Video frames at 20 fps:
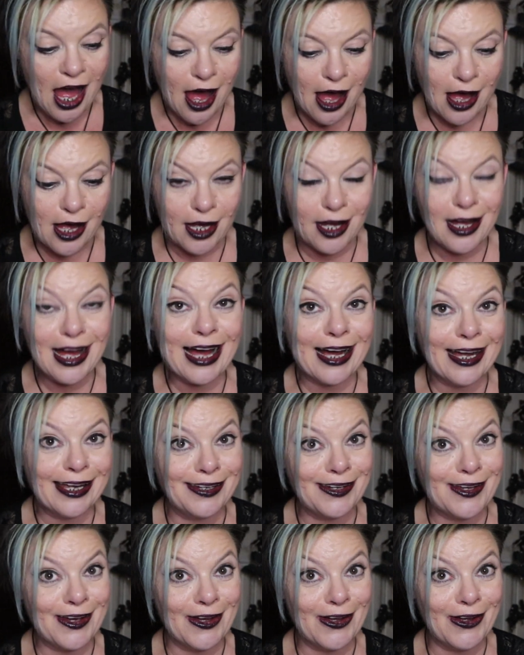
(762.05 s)
I
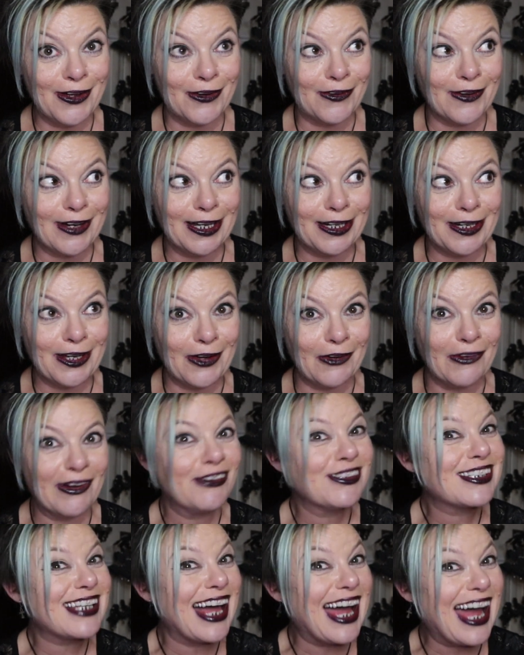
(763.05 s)
know. I
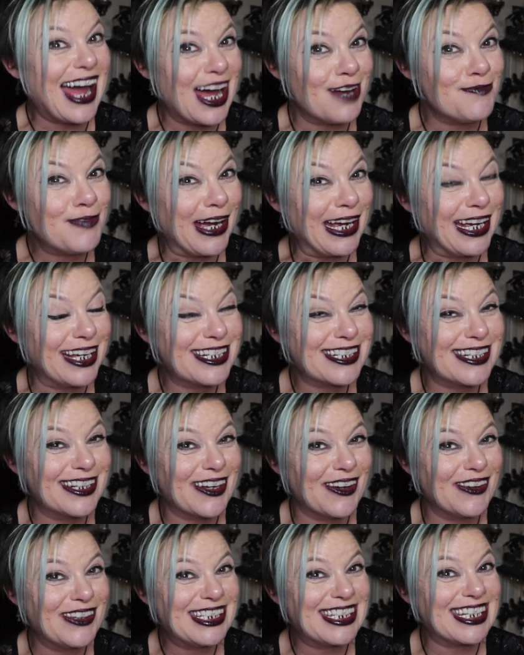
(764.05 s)
was like, am I actually
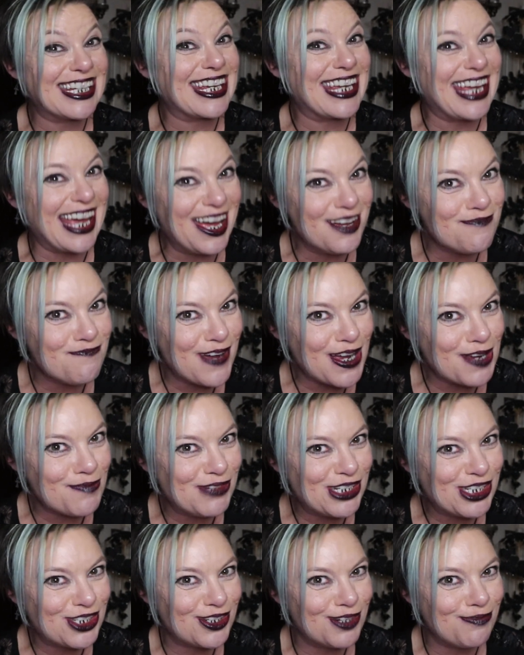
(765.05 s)
going to get my
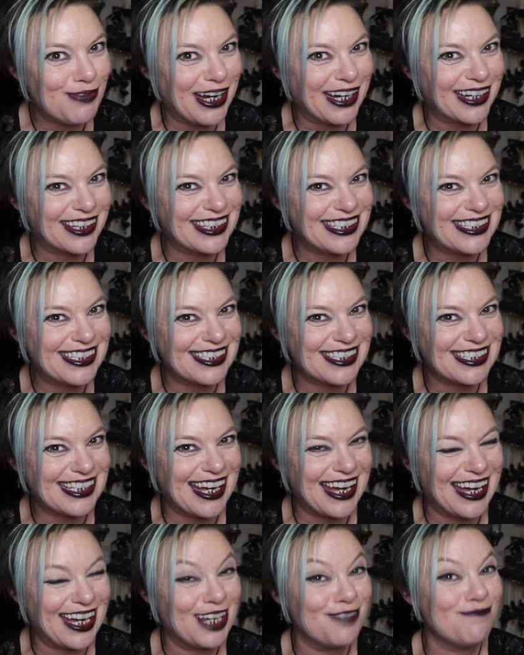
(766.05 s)
mystery bag this
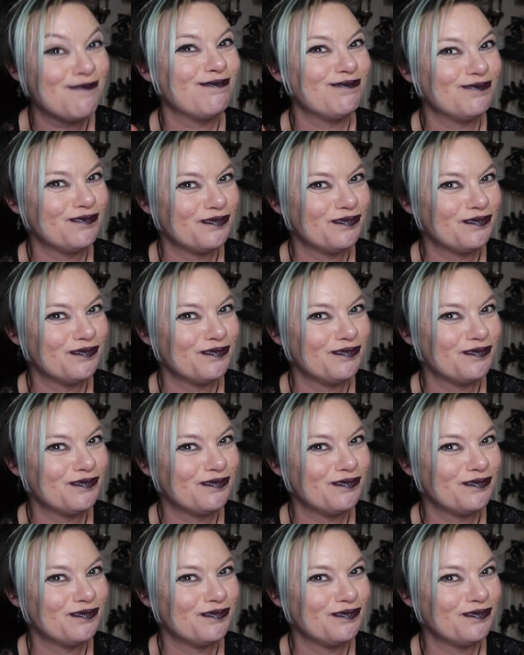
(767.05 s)
time?